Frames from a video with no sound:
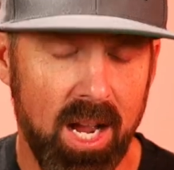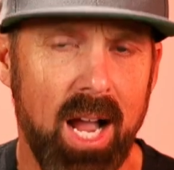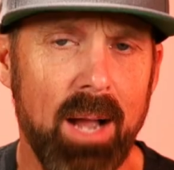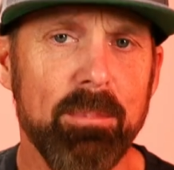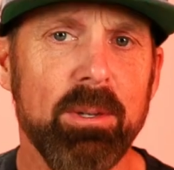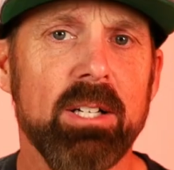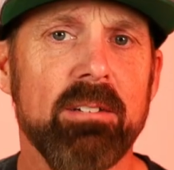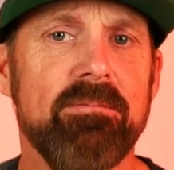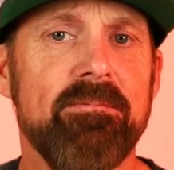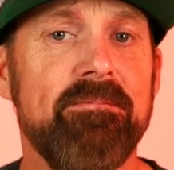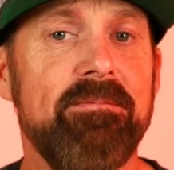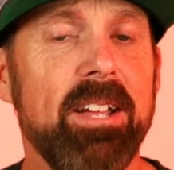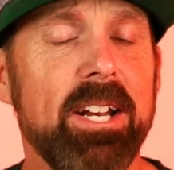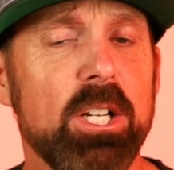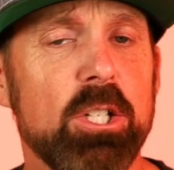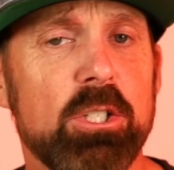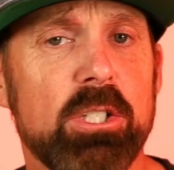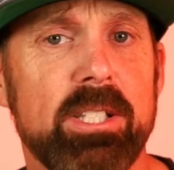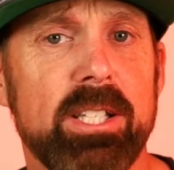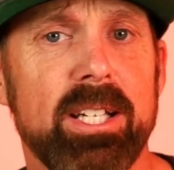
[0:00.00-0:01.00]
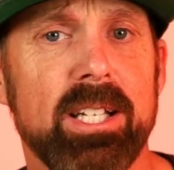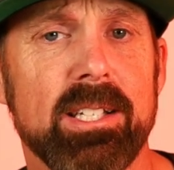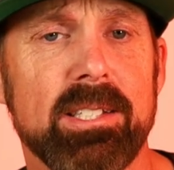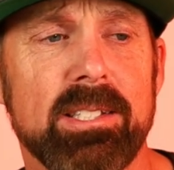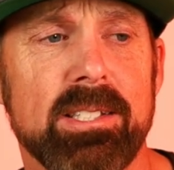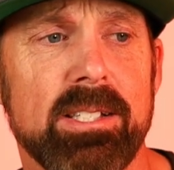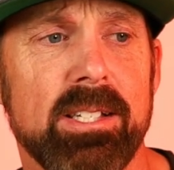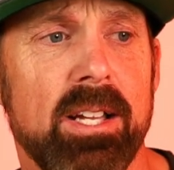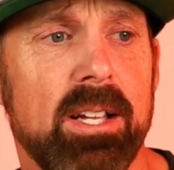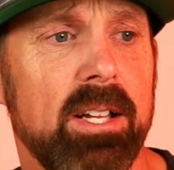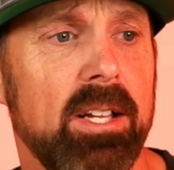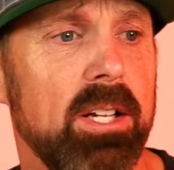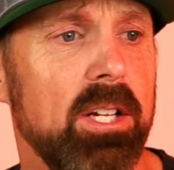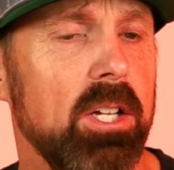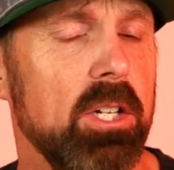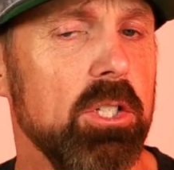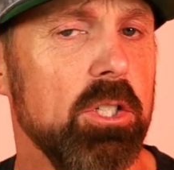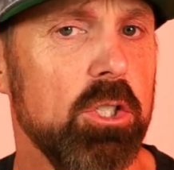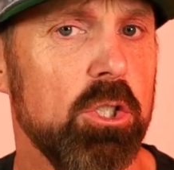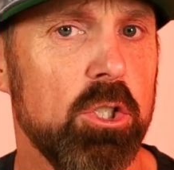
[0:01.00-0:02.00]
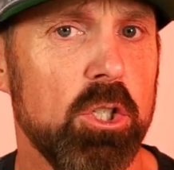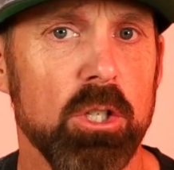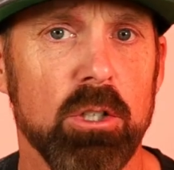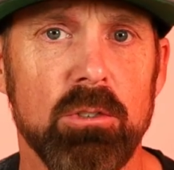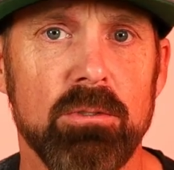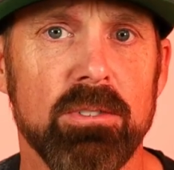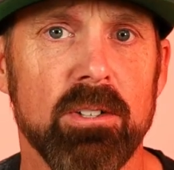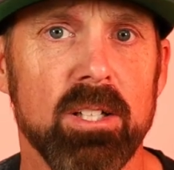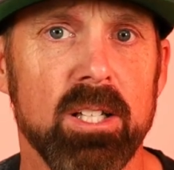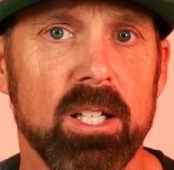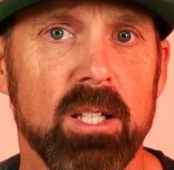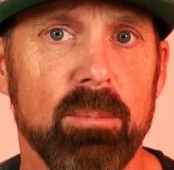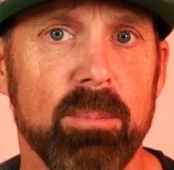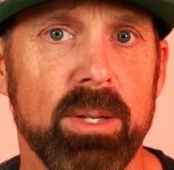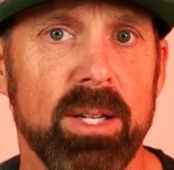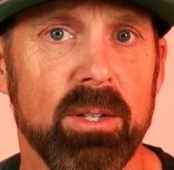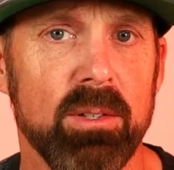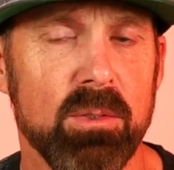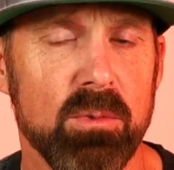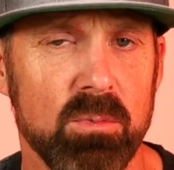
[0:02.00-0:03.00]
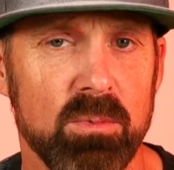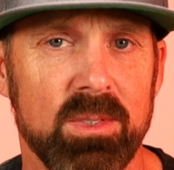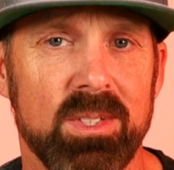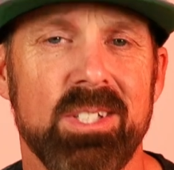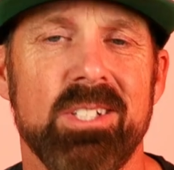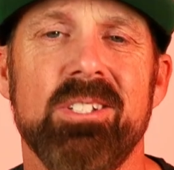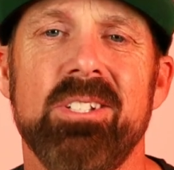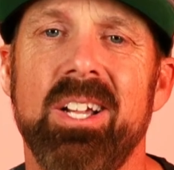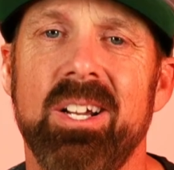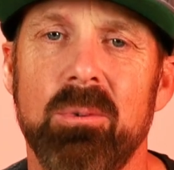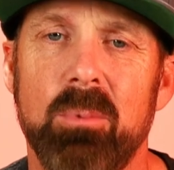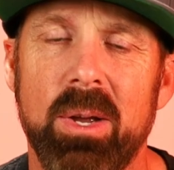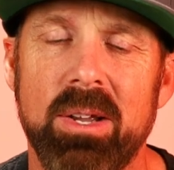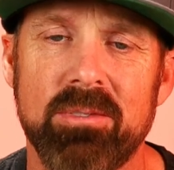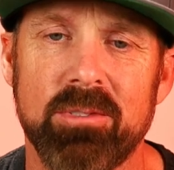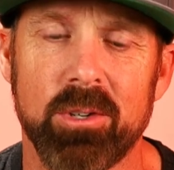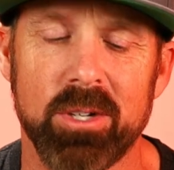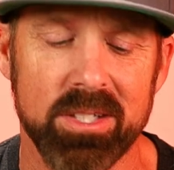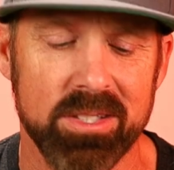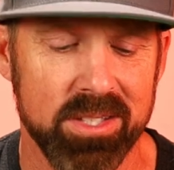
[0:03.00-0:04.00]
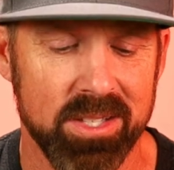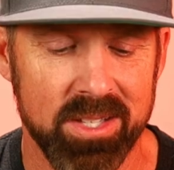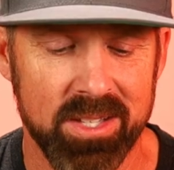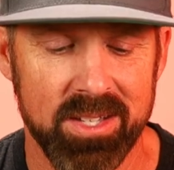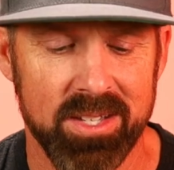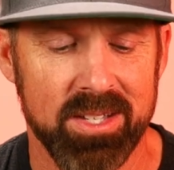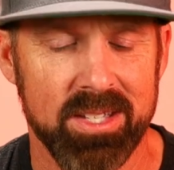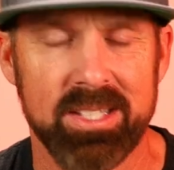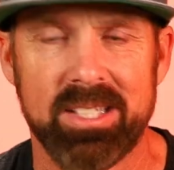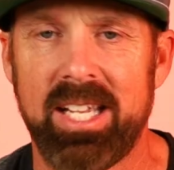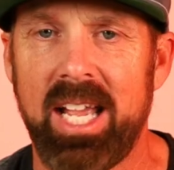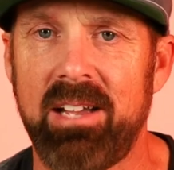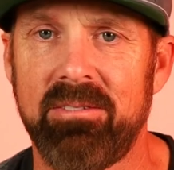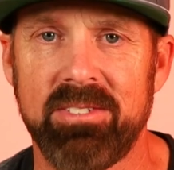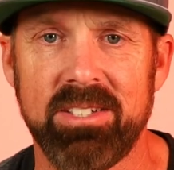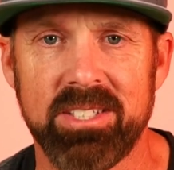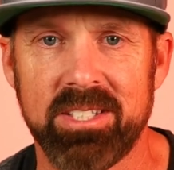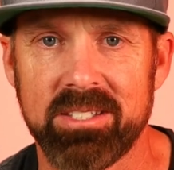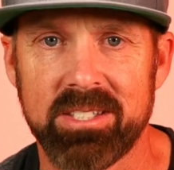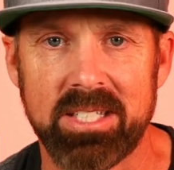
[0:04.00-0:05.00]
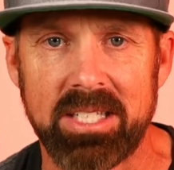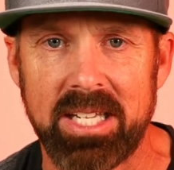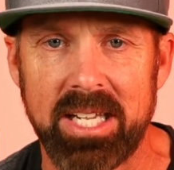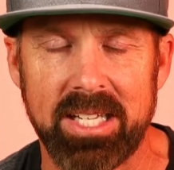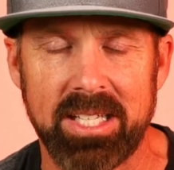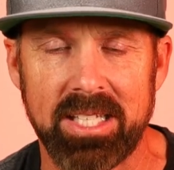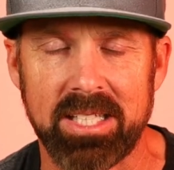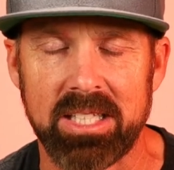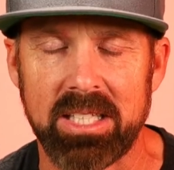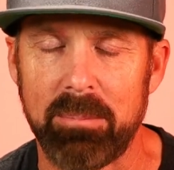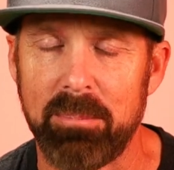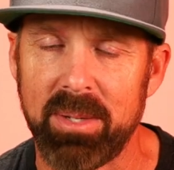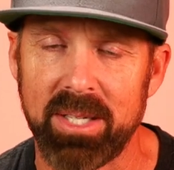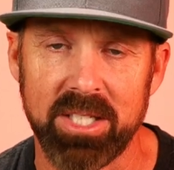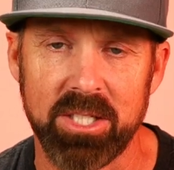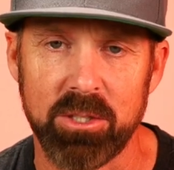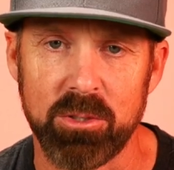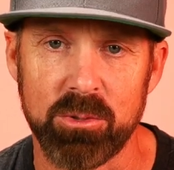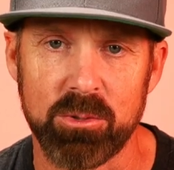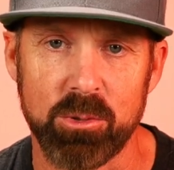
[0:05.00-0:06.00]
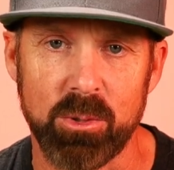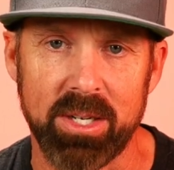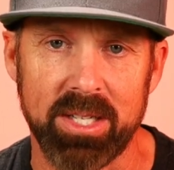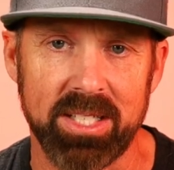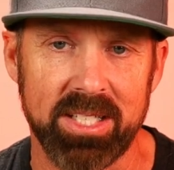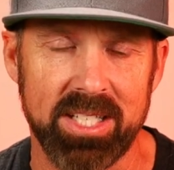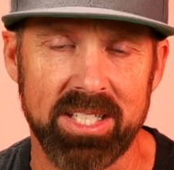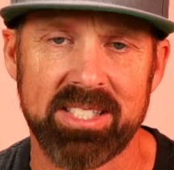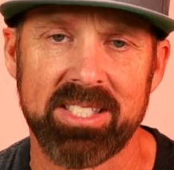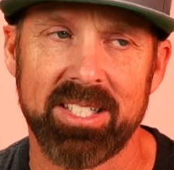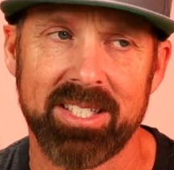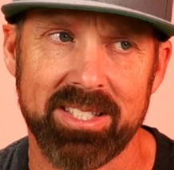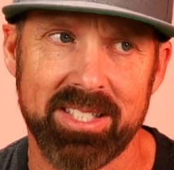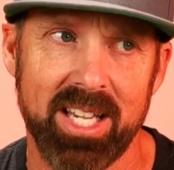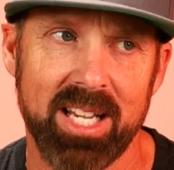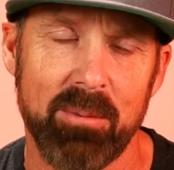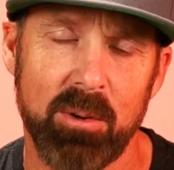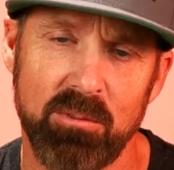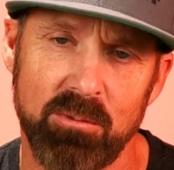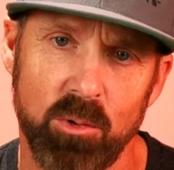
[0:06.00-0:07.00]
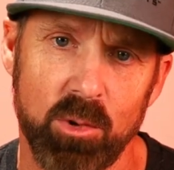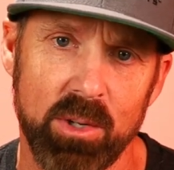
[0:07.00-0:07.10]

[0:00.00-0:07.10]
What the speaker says: I'm gonna finish this, chill for a little bit, because you gotta wait for it. Caffeine doesn't kick in the minute you drink it. It's gonna take about